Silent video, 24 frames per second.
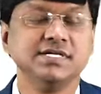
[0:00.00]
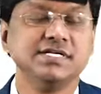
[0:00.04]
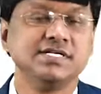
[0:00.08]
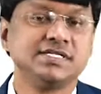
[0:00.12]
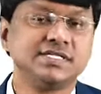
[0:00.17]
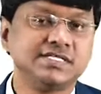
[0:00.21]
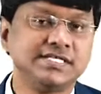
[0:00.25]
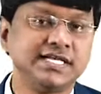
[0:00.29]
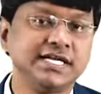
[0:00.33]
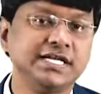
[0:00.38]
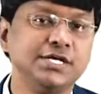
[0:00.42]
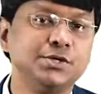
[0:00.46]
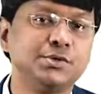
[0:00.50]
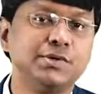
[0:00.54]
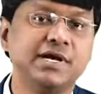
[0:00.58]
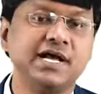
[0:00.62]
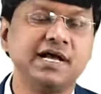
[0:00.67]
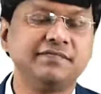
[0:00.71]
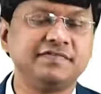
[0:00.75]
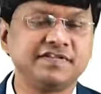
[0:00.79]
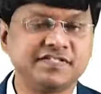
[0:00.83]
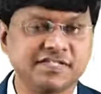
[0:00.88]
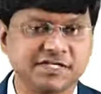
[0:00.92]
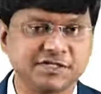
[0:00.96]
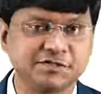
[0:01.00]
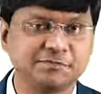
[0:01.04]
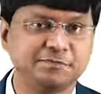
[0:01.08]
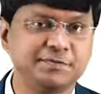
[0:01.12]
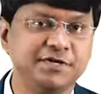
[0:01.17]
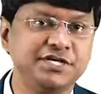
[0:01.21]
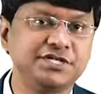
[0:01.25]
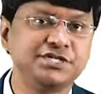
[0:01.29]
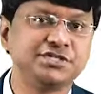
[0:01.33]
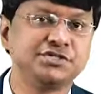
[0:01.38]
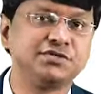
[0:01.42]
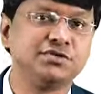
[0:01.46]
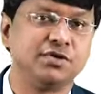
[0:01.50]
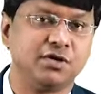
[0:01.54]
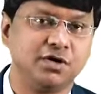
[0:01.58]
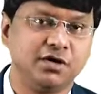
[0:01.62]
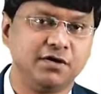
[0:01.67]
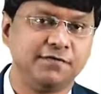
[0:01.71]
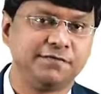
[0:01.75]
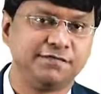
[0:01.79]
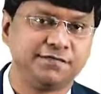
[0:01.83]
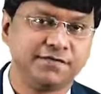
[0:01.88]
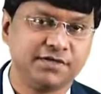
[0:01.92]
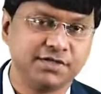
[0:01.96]
still you have a suspicion
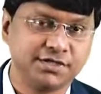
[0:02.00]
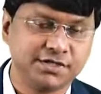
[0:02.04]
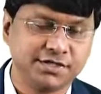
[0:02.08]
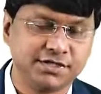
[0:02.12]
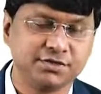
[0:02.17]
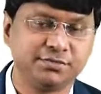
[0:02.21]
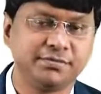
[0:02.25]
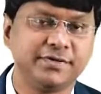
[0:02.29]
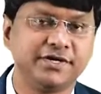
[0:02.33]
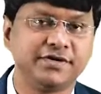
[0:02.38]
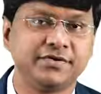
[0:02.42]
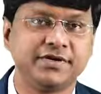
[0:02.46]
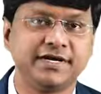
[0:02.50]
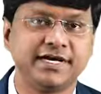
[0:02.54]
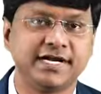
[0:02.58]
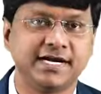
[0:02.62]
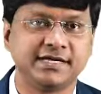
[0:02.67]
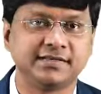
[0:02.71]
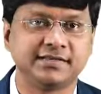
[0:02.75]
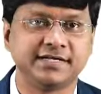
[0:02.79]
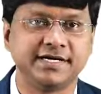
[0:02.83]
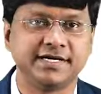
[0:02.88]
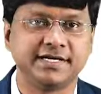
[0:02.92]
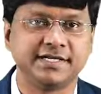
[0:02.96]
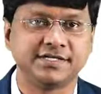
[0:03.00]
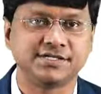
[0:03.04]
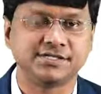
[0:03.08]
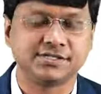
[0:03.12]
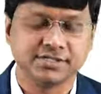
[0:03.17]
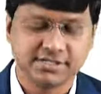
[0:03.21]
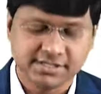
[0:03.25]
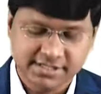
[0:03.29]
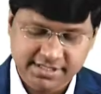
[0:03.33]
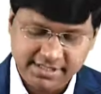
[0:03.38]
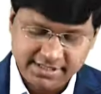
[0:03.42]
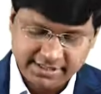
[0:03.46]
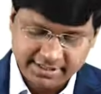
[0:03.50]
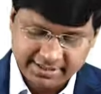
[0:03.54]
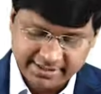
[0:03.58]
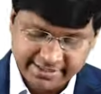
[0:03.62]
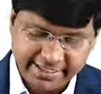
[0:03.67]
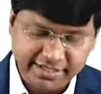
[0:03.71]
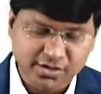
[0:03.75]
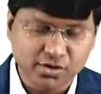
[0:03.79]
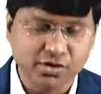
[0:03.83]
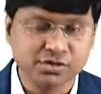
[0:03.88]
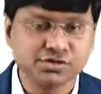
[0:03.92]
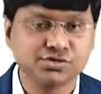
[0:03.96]
of the rheumatoid arthritis,
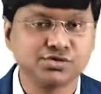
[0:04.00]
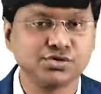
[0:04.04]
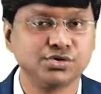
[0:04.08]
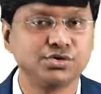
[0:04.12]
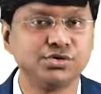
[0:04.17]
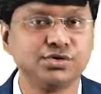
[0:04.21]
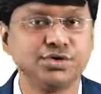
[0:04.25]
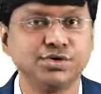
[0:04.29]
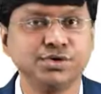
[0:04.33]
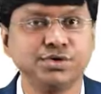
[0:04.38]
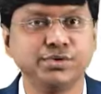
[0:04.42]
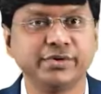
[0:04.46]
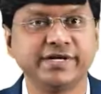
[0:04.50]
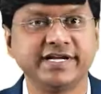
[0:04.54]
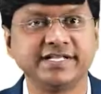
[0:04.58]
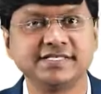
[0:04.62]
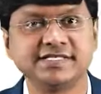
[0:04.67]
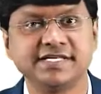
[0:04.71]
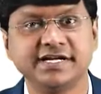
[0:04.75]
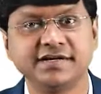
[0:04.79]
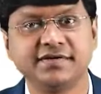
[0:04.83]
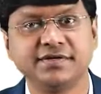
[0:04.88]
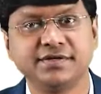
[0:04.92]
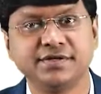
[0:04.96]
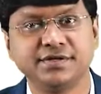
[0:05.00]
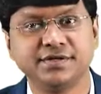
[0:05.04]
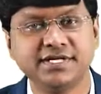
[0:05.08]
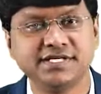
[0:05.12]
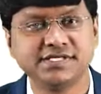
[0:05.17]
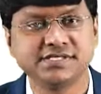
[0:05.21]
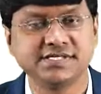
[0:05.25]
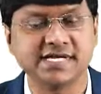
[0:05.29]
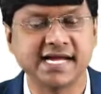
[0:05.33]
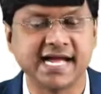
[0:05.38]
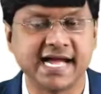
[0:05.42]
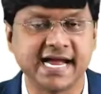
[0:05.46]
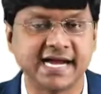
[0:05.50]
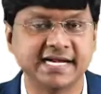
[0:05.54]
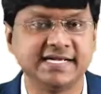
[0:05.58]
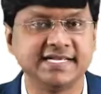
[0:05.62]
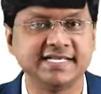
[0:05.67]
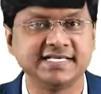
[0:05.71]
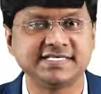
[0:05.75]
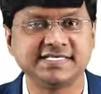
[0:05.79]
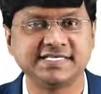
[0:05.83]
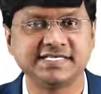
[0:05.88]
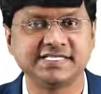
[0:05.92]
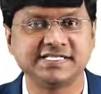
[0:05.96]
then also you can send this
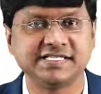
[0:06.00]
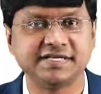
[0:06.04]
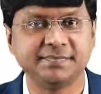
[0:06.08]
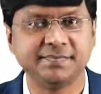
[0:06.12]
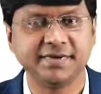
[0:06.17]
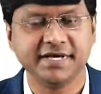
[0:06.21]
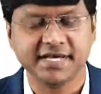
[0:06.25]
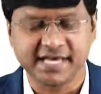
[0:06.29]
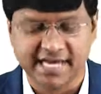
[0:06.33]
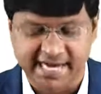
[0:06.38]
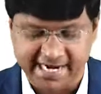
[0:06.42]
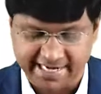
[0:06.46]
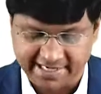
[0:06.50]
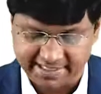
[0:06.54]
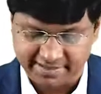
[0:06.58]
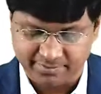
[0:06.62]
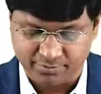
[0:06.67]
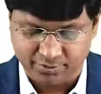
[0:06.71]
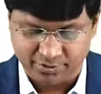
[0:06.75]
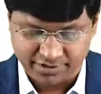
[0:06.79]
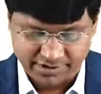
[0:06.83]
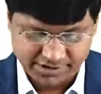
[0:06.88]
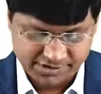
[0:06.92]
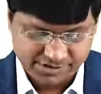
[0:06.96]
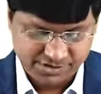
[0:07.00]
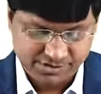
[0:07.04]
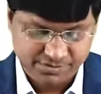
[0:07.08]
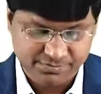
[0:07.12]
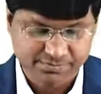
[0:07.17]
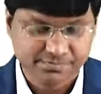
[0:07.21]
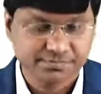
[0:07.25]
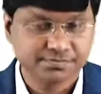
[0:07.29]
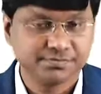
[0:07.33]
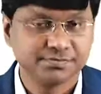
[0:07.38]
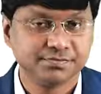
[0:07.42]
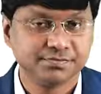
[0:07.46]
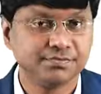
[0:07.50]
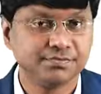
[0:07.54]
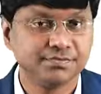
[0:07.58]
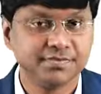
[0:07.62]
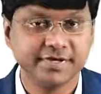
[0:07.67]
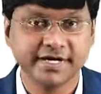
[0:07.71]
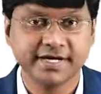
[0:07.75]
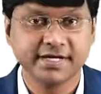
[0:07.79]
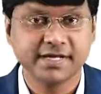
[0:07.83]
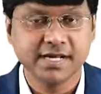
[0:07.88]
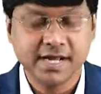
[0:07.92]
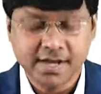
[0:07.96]
anti-CCP antibodies,
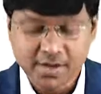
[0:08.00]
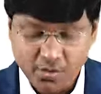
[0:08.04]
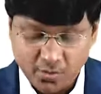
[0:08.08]
right?